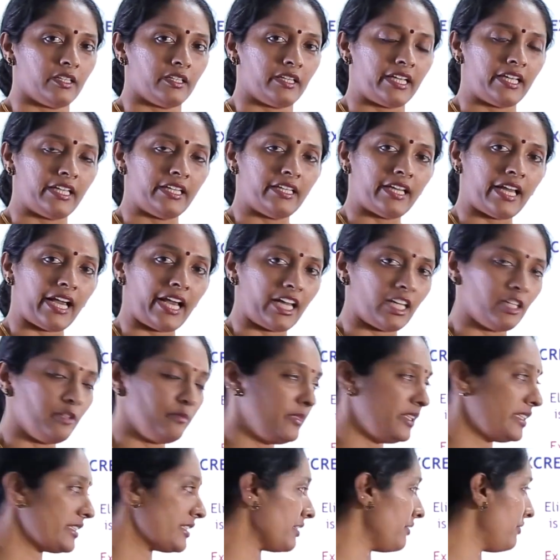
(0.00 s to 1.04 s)
In
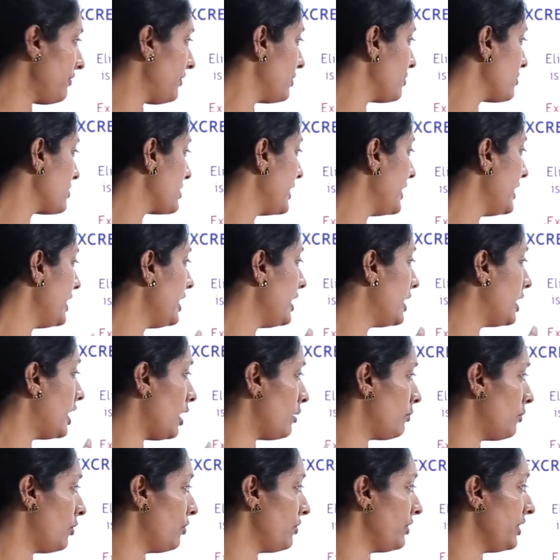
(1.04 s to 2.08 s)
animals, if you see
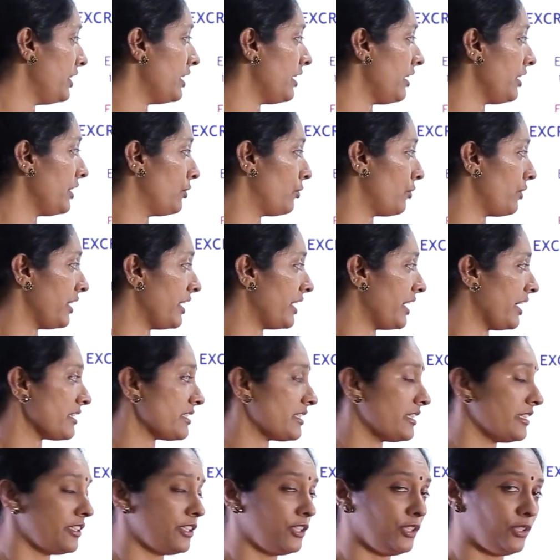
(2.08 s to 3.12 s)
ammonia, uric
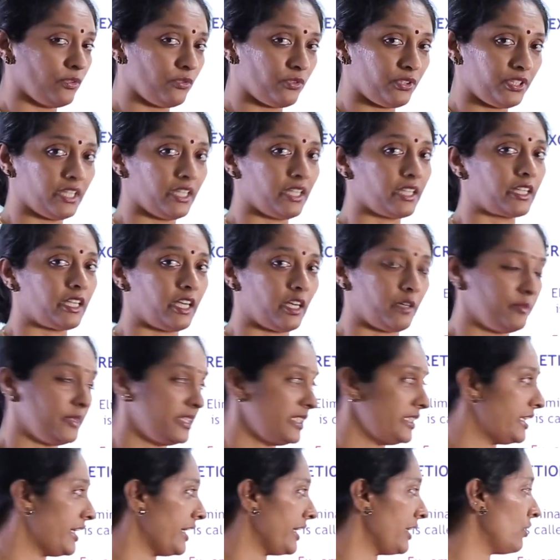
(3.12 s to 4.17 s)
acid, urea,
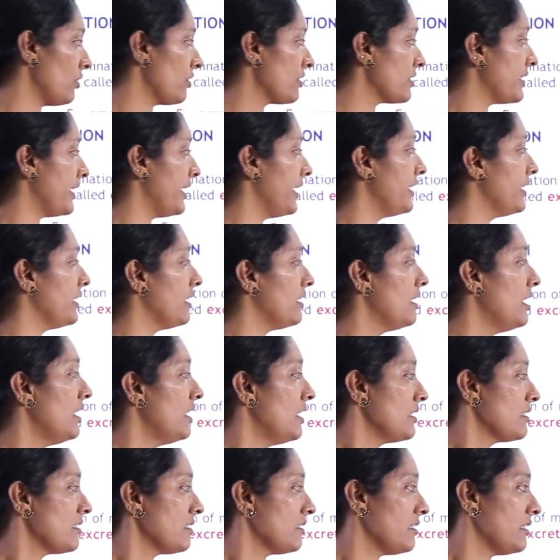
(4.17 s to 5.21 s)
carbon dioxide,
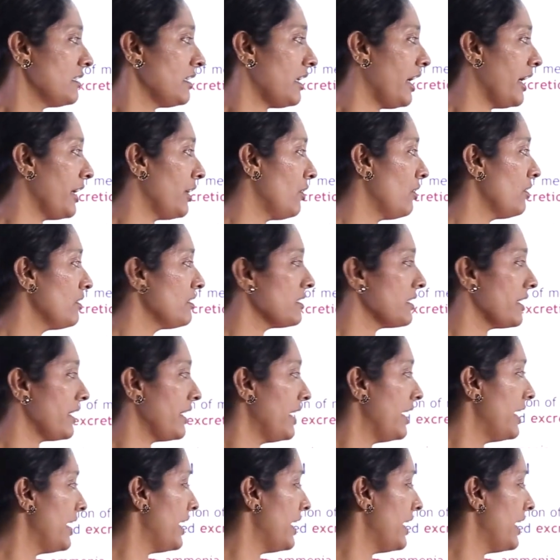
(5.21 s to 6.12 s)
certain ions,